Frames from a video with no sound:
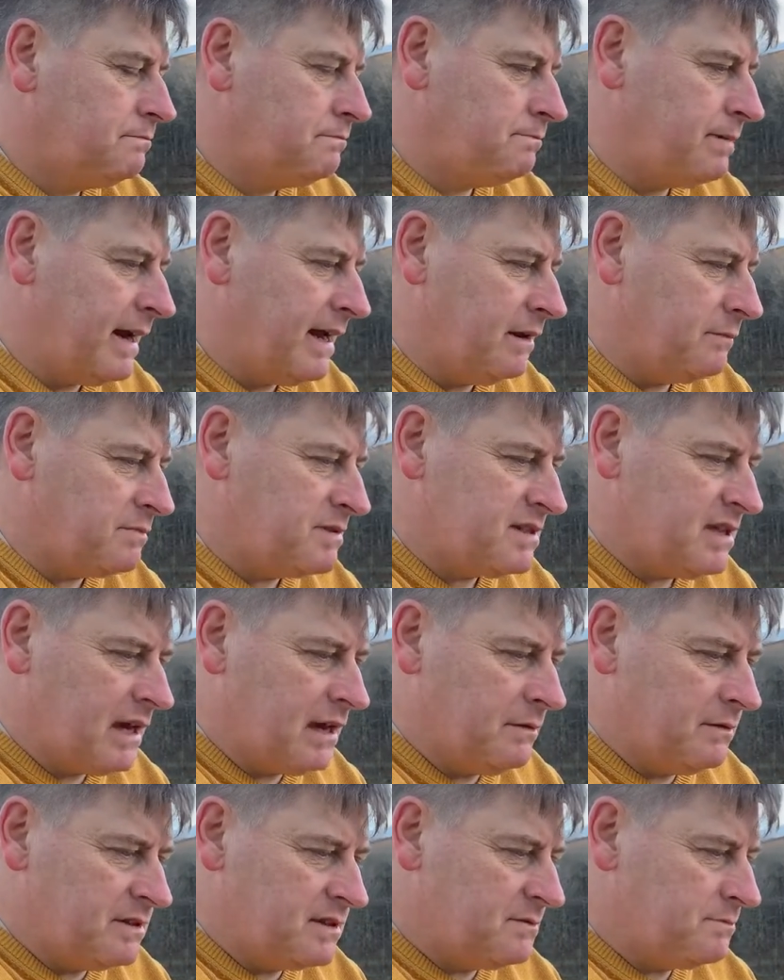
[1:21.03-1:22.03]
pipes that I
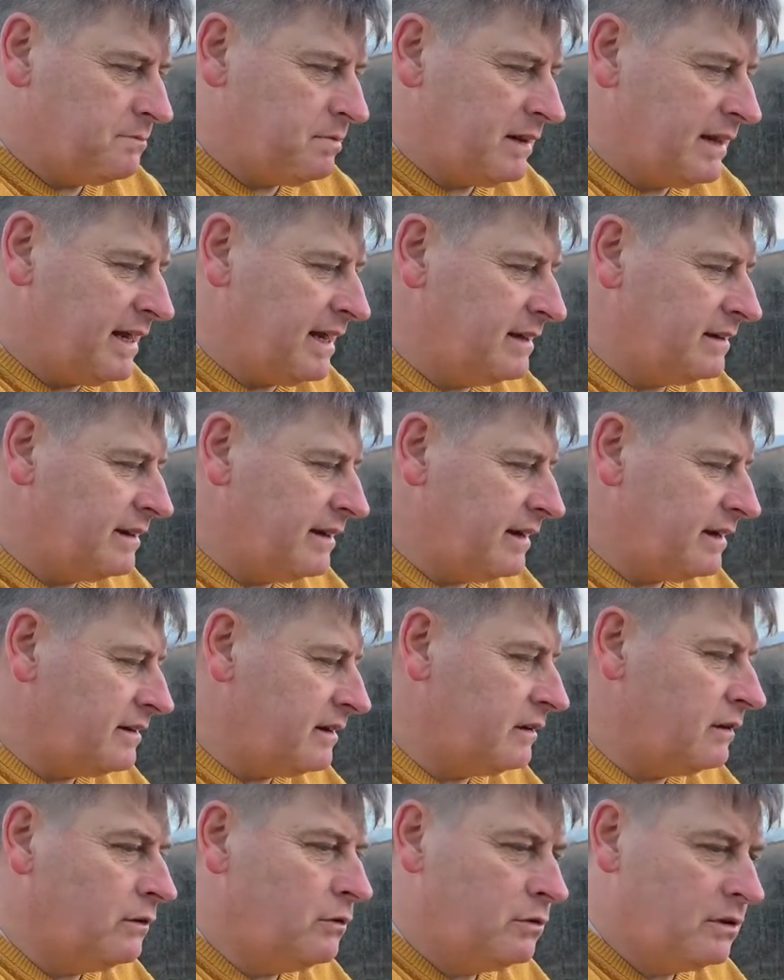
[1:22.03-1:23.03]
was playing there, the
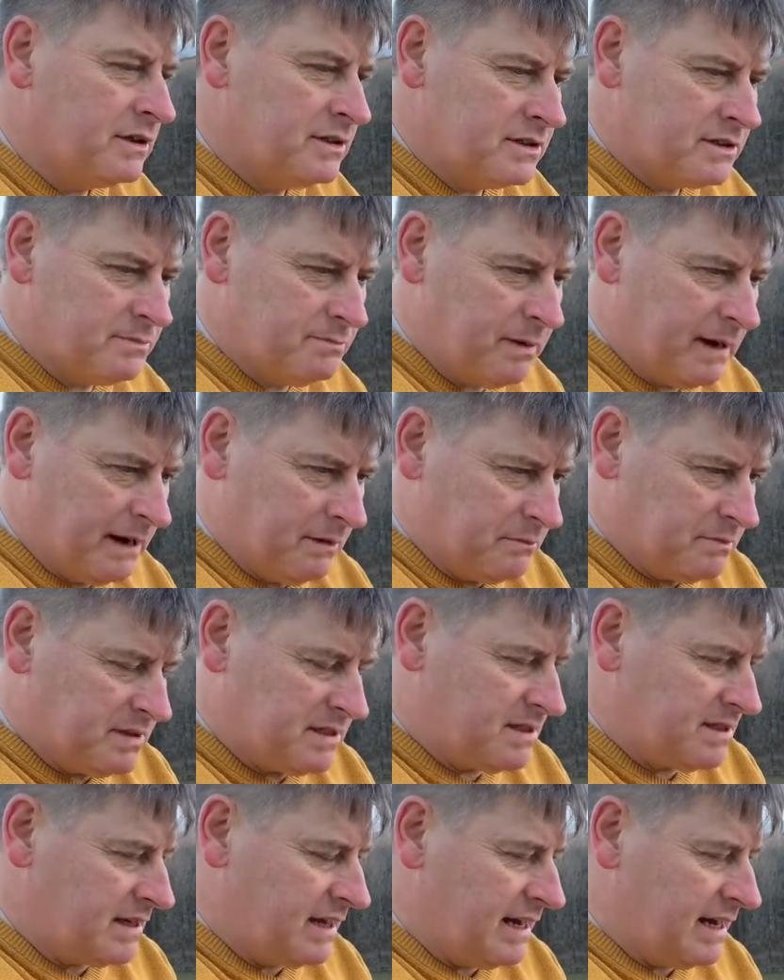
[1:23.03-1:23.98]
Lowland pipes,